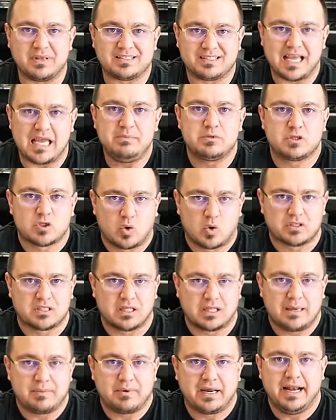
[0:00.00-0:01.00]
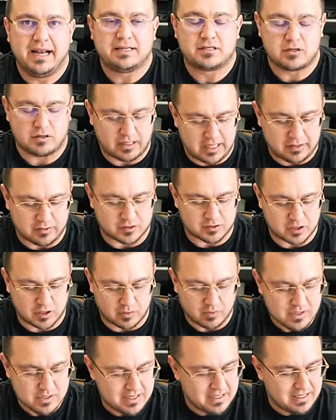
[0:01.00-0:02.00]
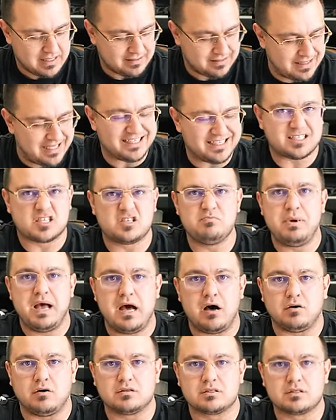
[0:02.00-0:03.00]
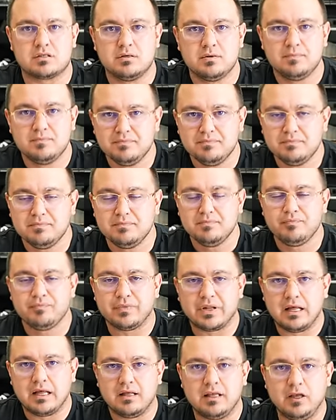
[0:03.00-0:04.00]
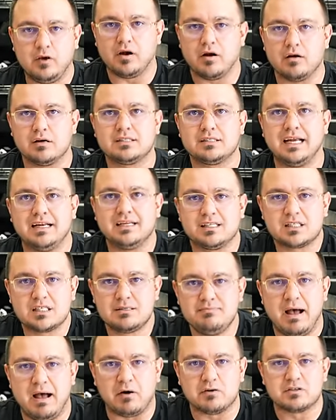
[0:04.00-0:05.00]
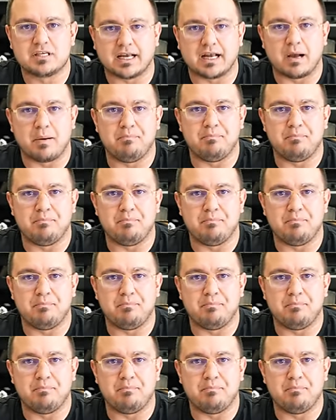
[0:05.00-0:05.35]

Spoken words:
the same source the Lamborghini source leather. So this smells, you don't understand, smells like a